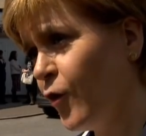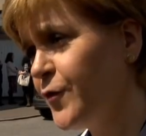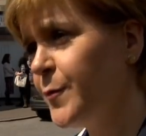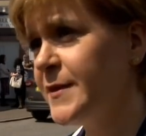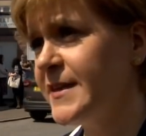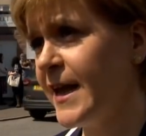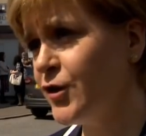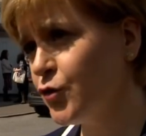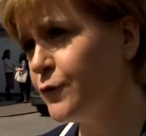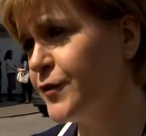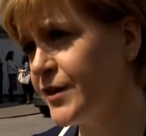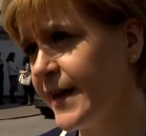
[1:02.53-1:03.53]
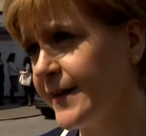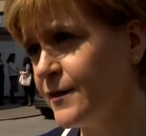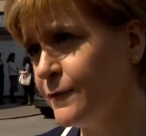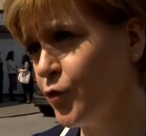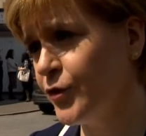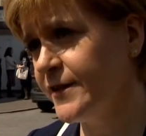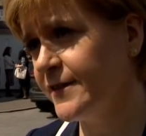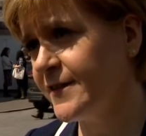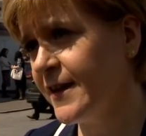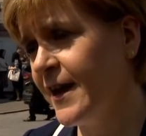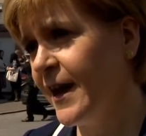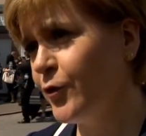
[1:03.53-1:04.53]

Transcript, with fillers: of the potential for tax avoidance.